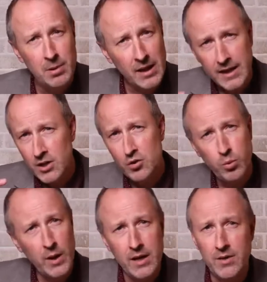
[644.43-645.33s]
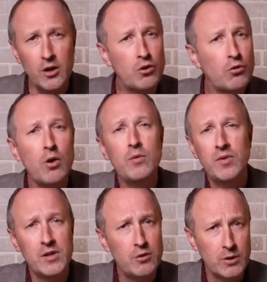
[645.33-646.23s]
But like a twig that
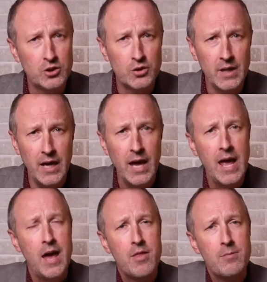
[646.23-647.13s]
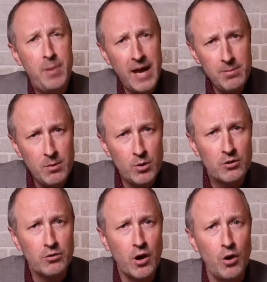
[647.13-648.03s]
grows into a tree, the baby
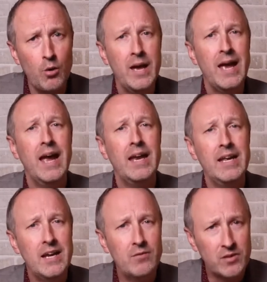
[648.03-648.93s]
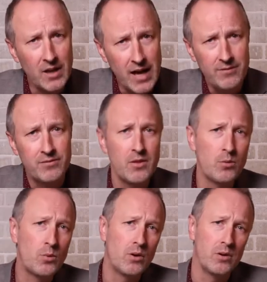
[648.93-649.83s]
would grow and he gives life to
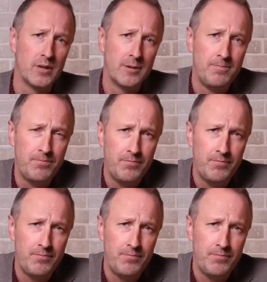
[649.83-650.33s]
the world.